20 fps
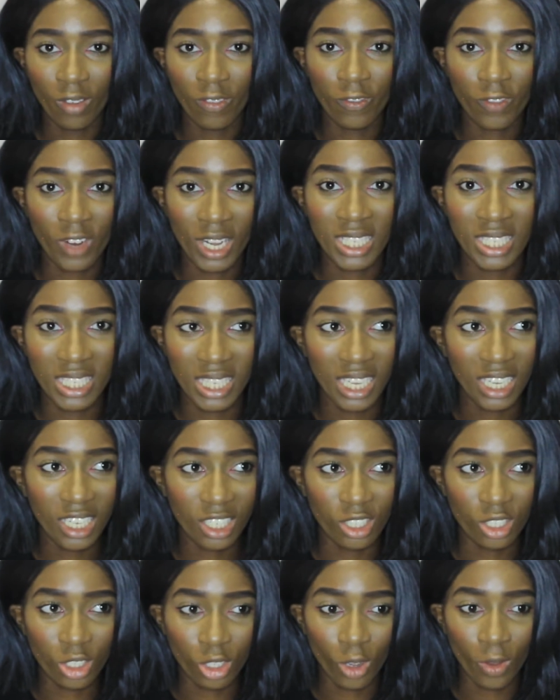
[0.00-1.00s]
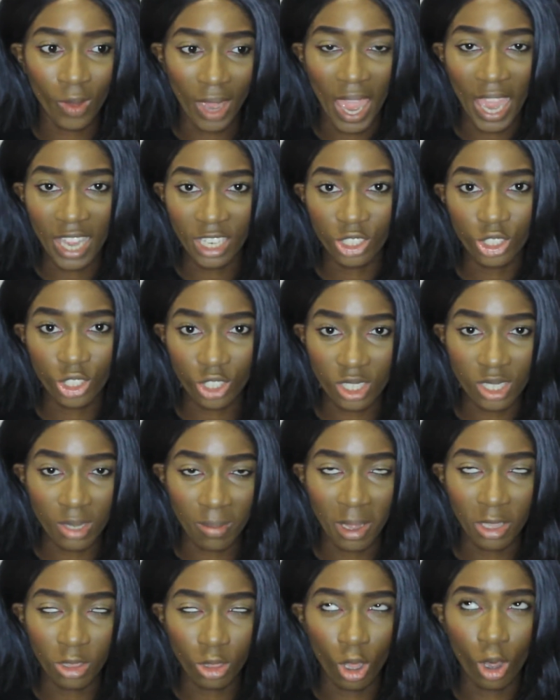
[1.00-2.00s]
frantic and so anxious
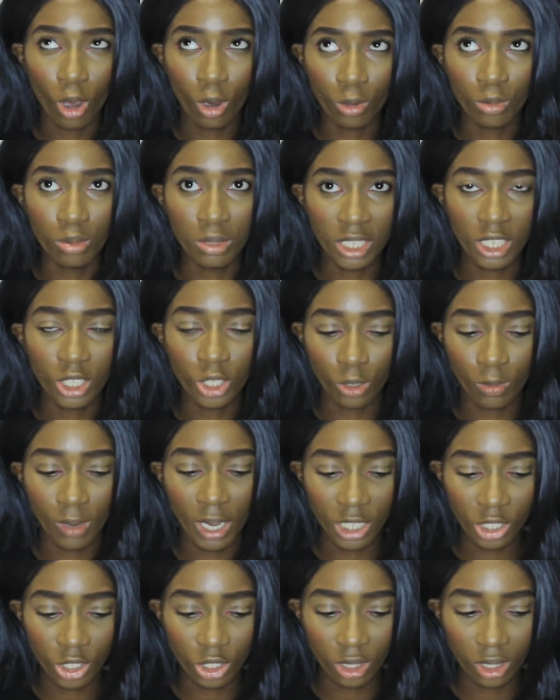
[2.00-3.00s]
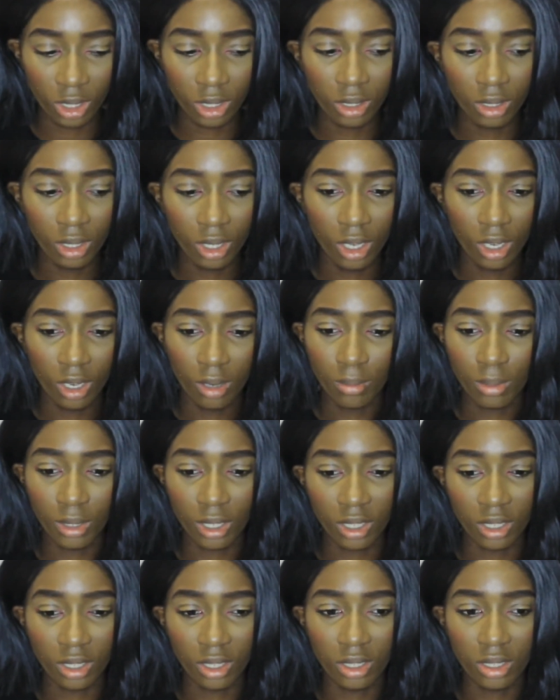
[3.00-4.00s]
about the whole situation.
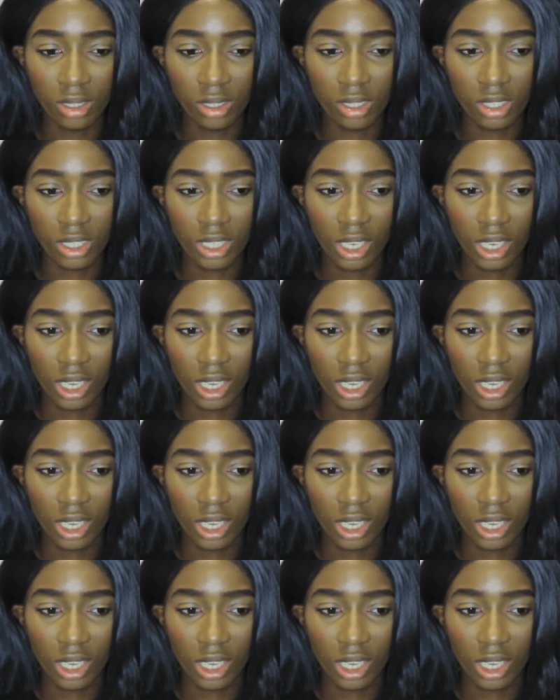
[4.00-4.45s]
Because